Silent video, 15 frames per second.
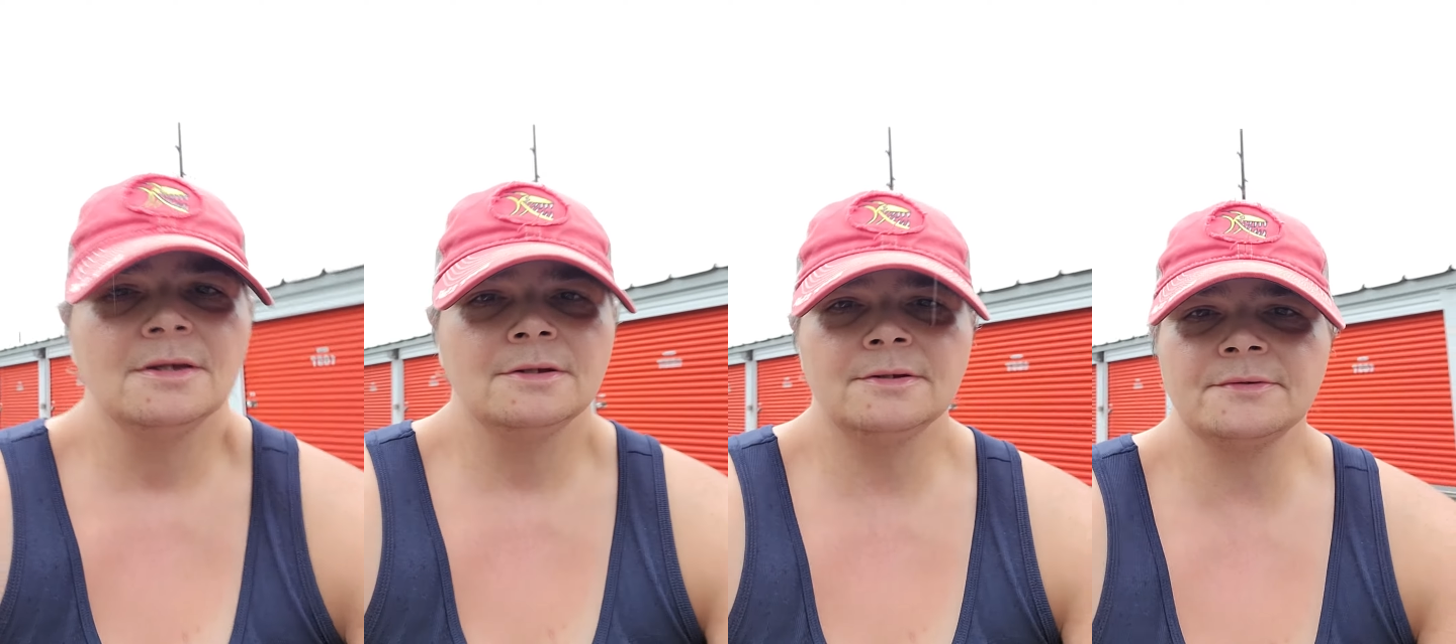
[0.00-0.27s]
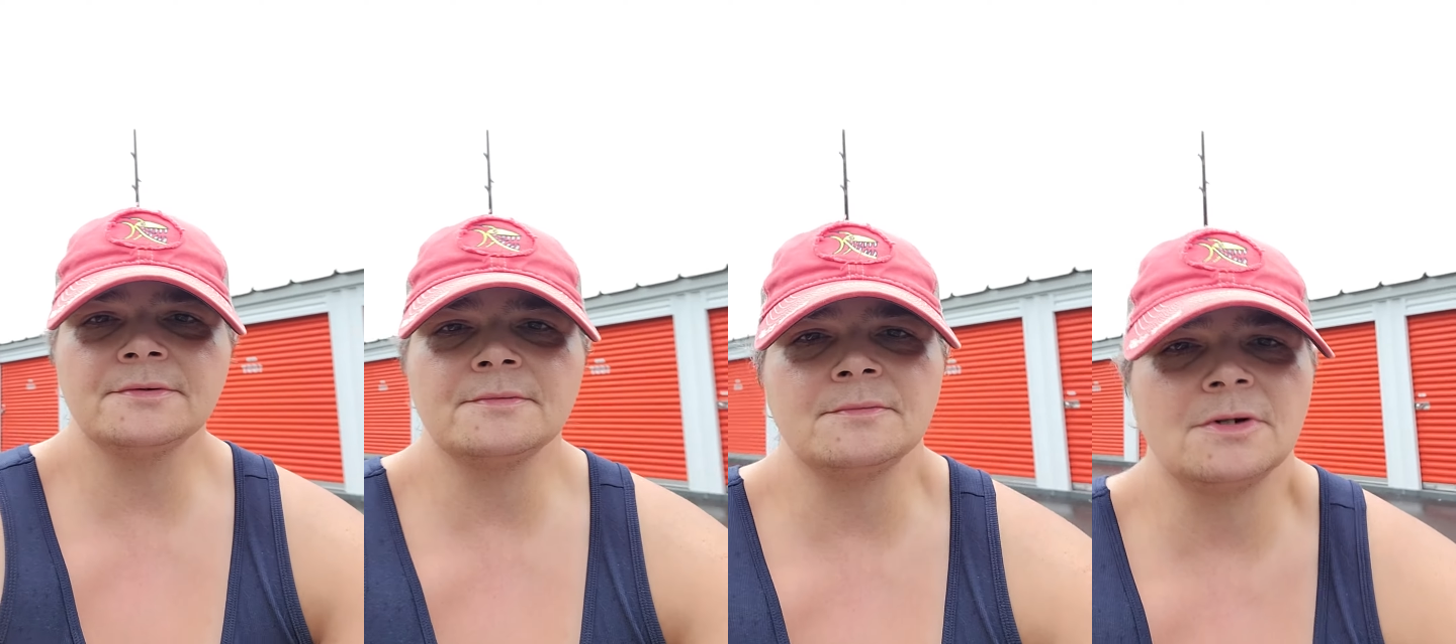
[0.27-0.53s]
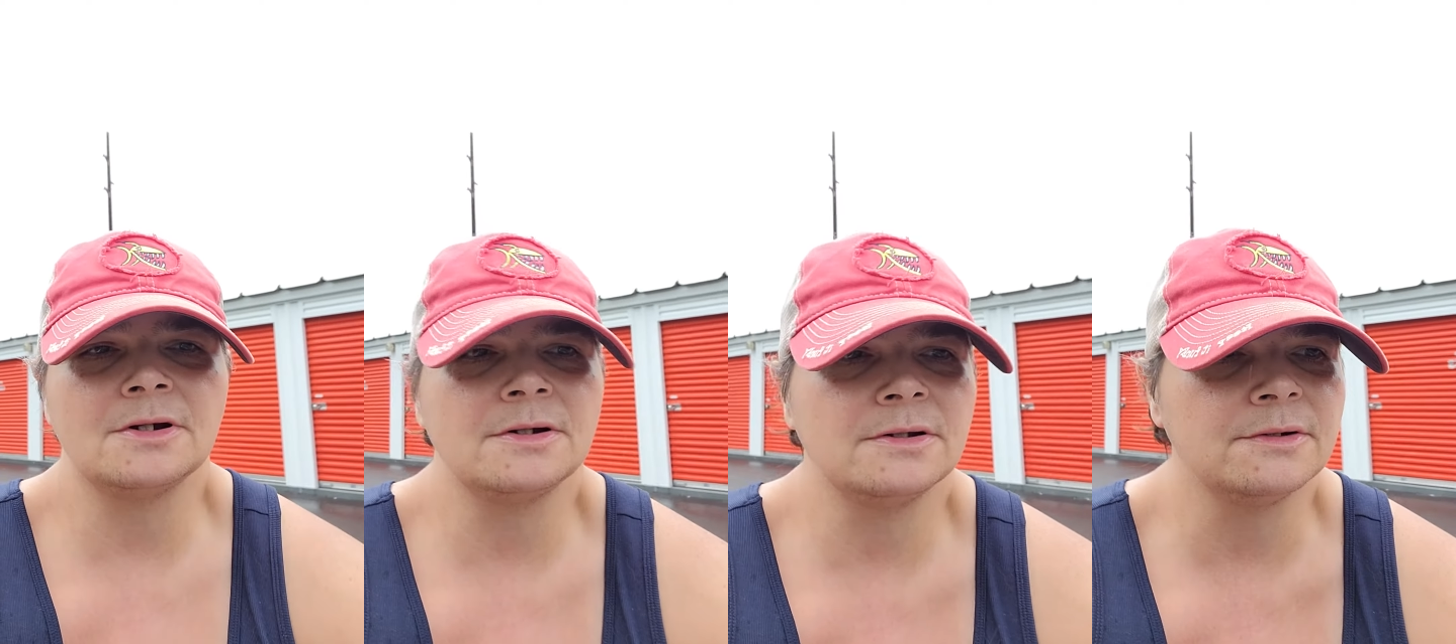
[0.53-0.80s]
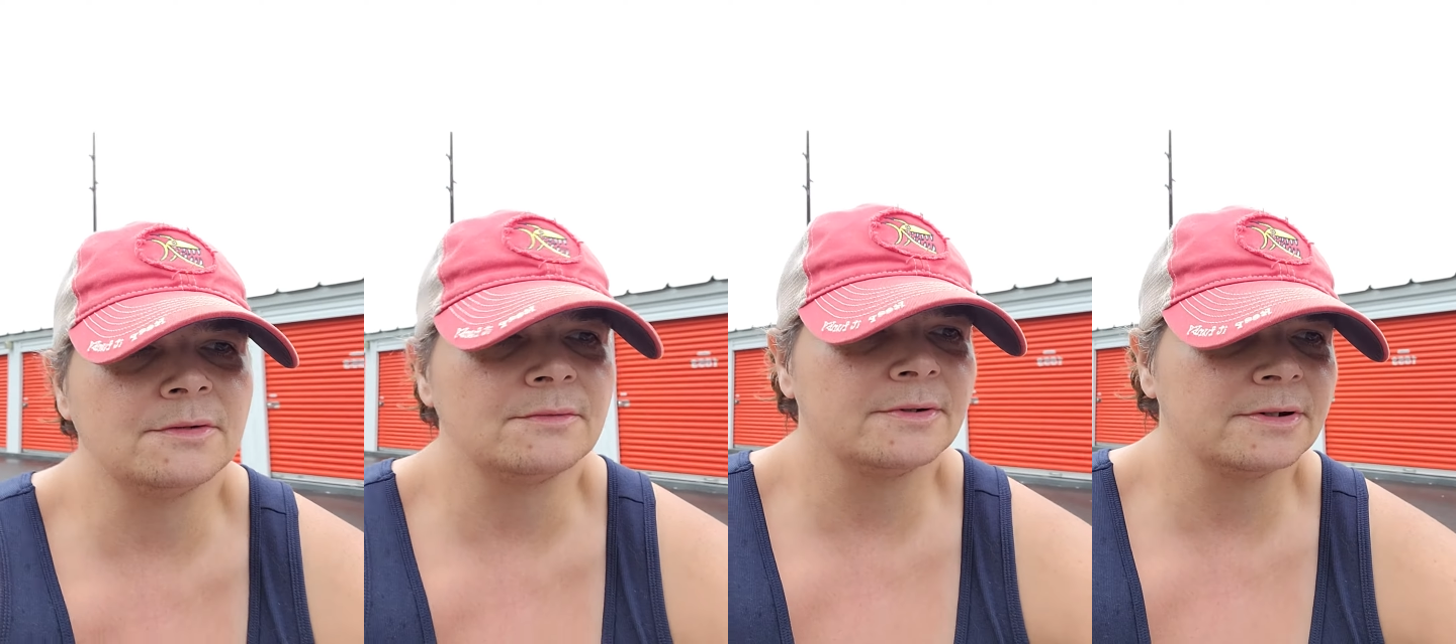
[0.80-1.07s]
Cause I'm riding
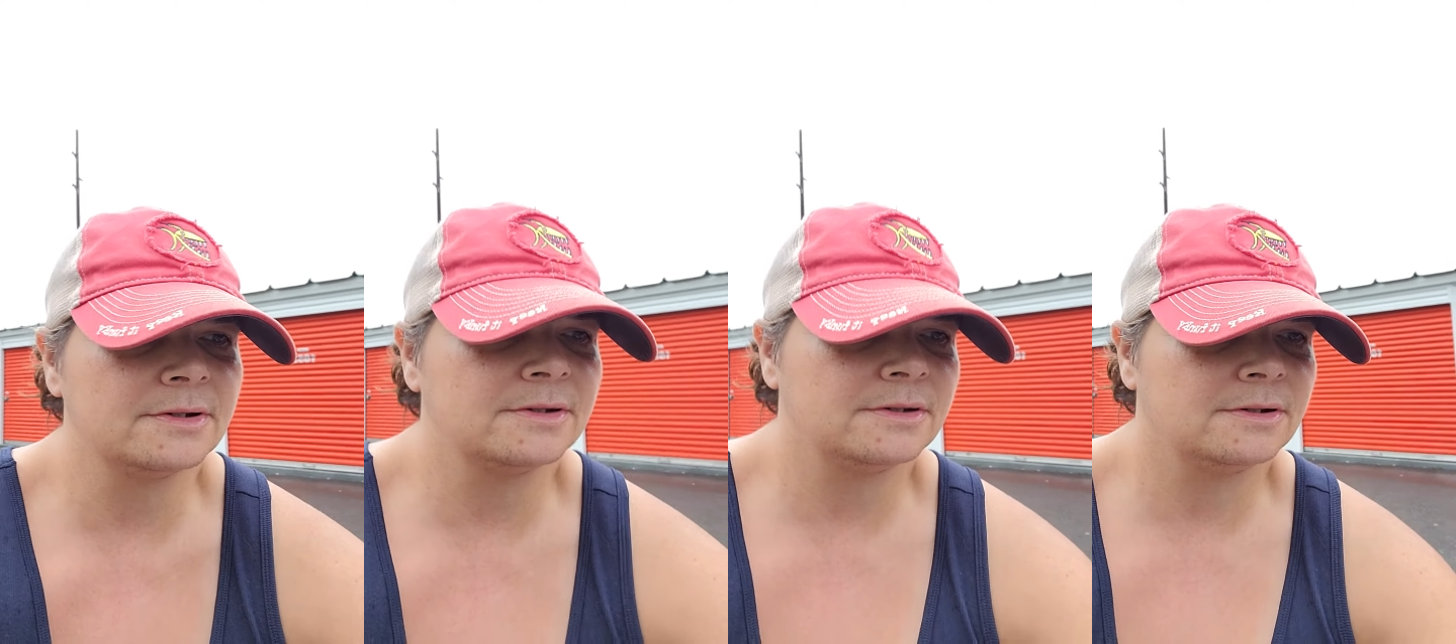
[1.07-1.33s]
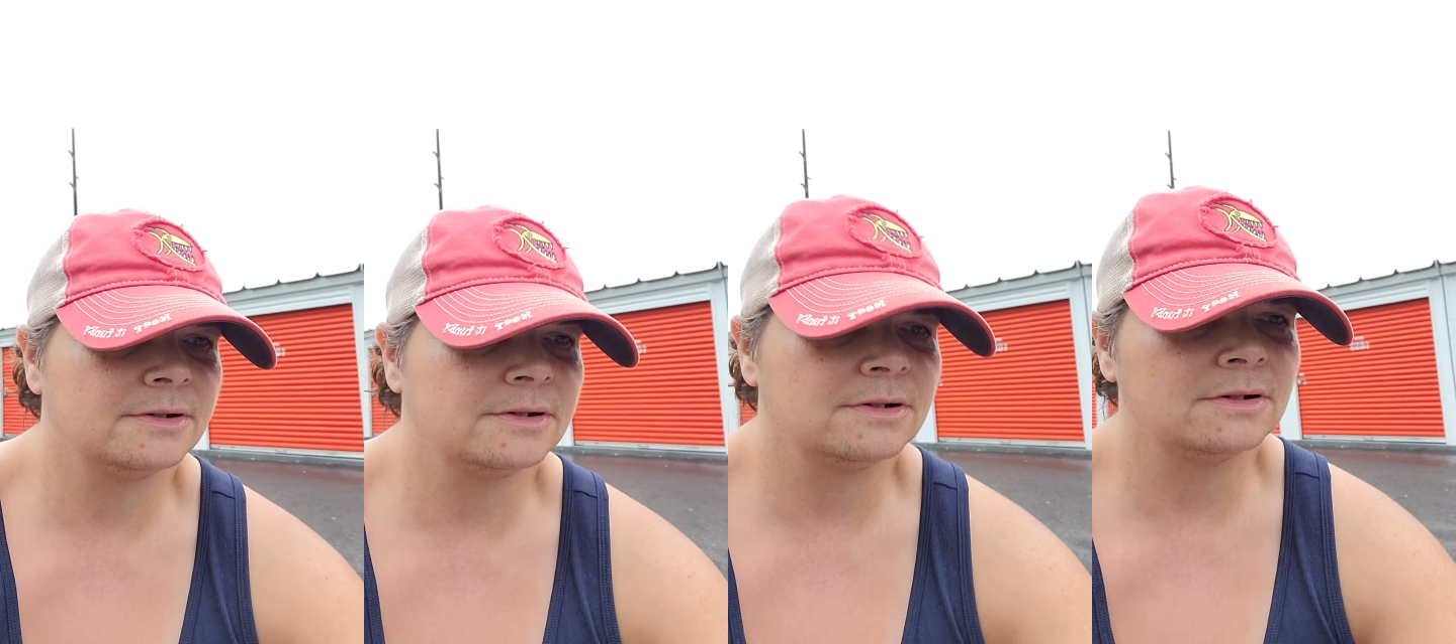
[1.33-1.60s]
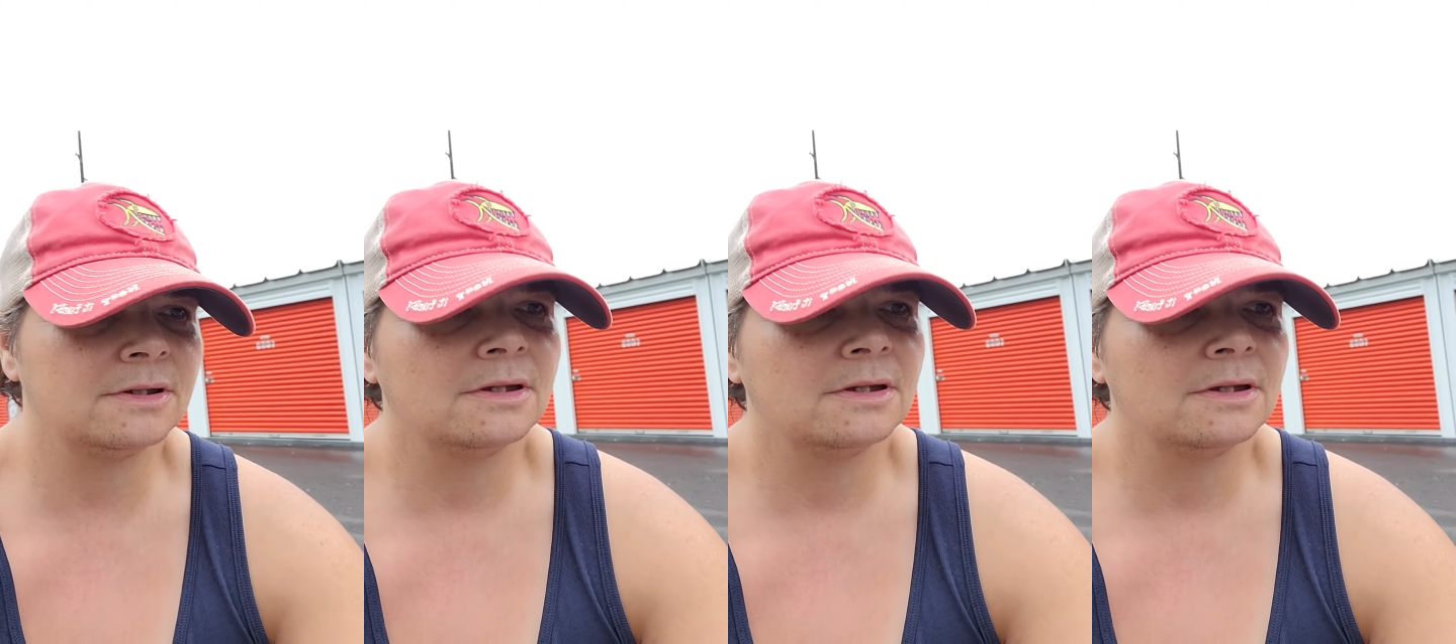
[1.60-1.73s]
in the rain.